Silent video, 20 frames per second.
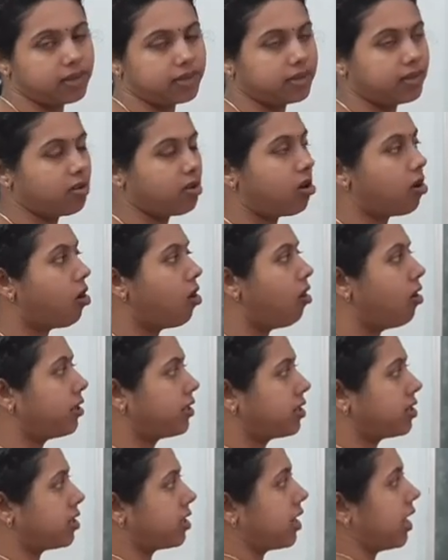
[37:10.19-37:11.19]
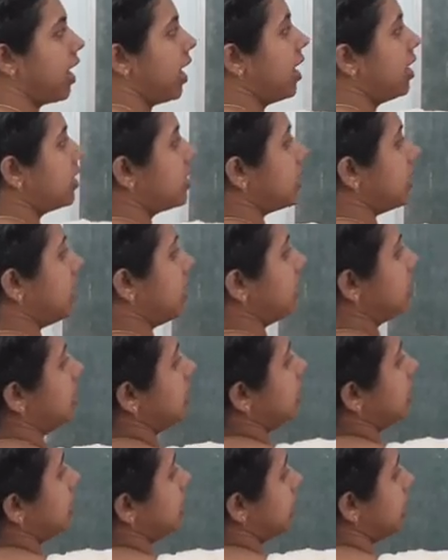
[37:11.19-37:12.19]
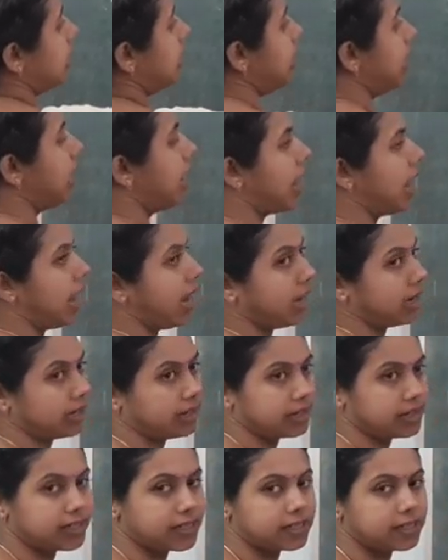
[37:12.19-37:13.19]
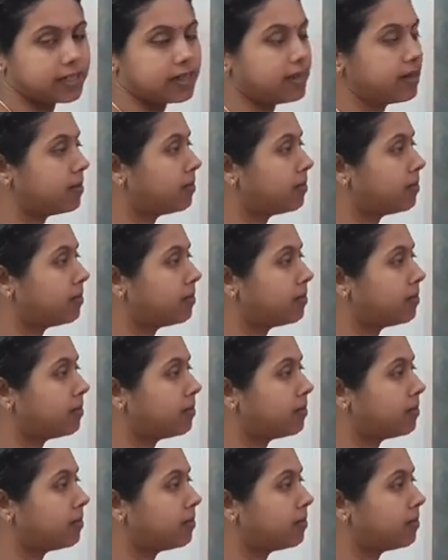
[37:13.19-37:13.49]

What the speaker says: They are alternate interior angles.